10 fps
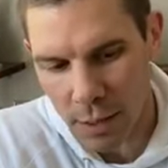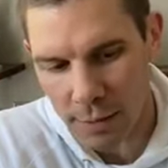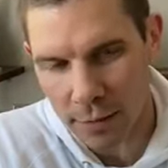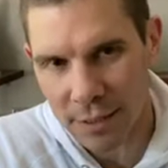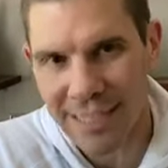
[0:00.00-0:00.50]

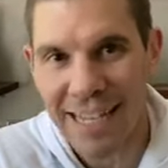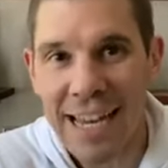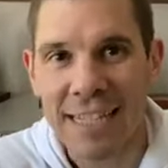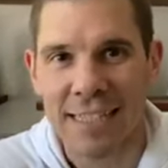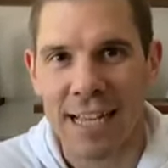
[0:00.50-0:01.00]
today's
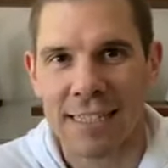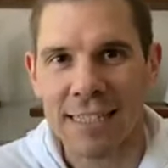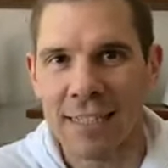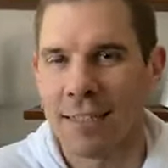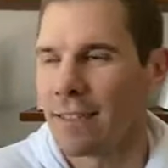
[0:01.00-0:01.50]
lesson
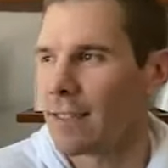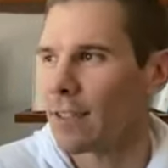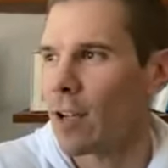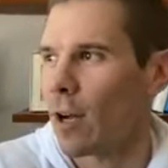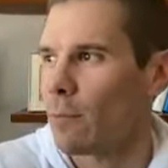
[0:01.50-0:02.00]

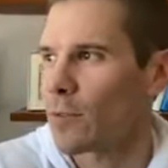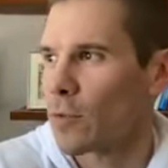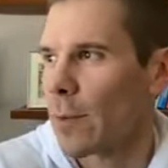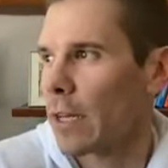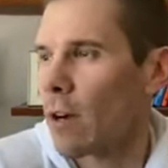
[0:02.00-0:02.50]
comes from a
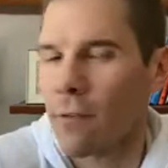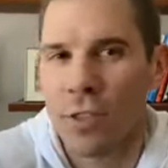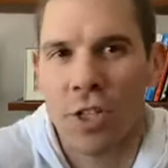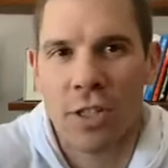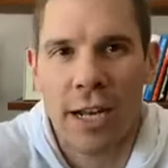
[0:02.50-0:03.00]

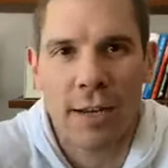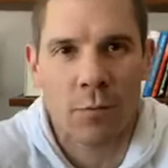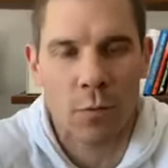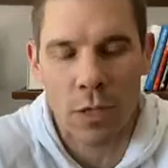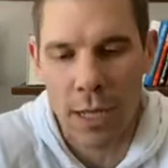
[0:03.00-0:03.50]
conversation that
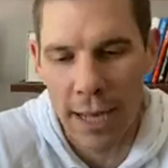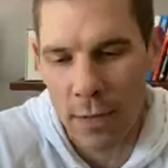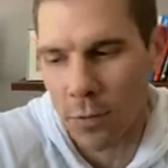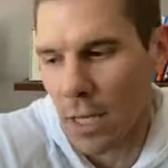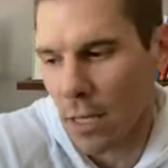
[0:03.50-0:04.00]
I had with
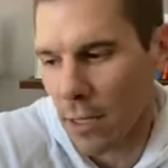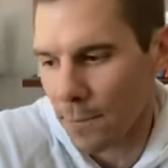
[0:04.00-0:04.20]
a